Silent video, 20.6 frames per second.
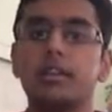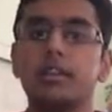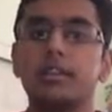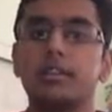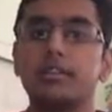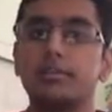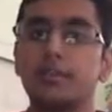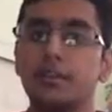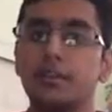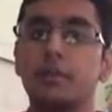
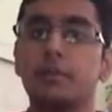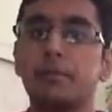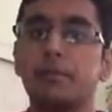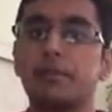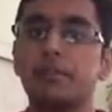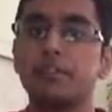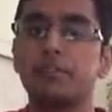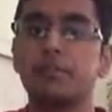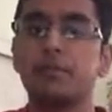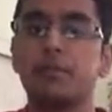This film
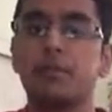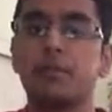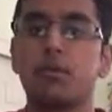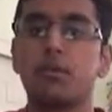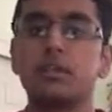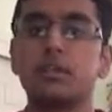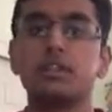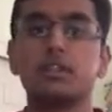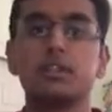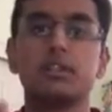is of
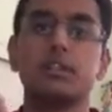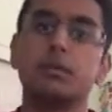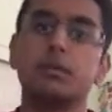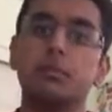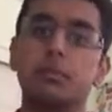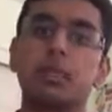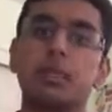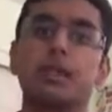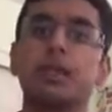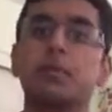course the
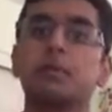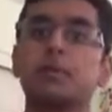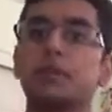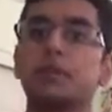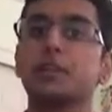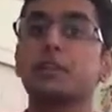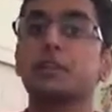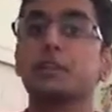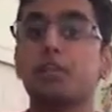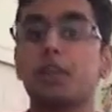Blair
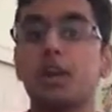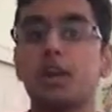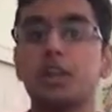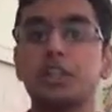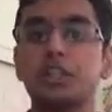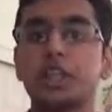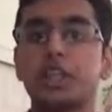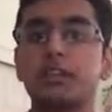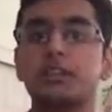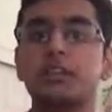Witch
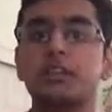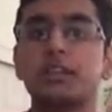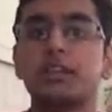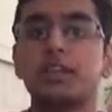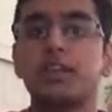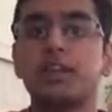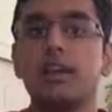Project.